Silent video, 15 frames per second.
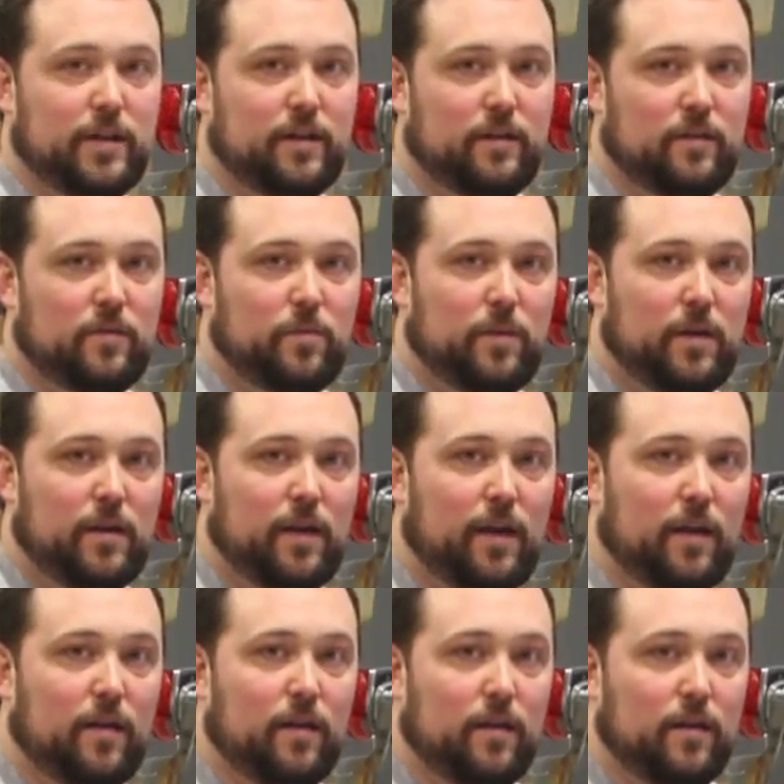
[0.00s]
It can just be
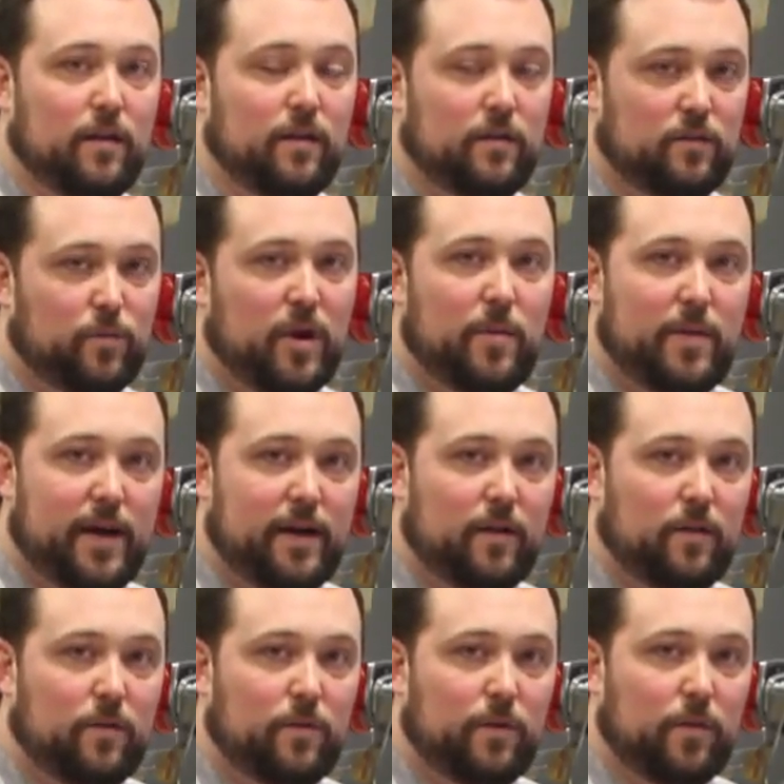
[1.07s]
a spray
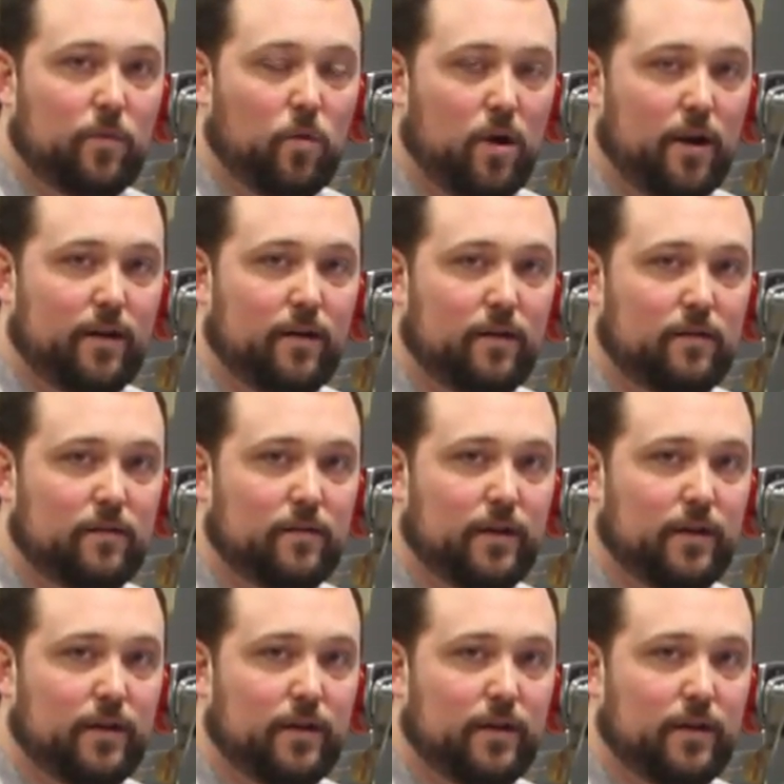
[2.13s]
bottle with water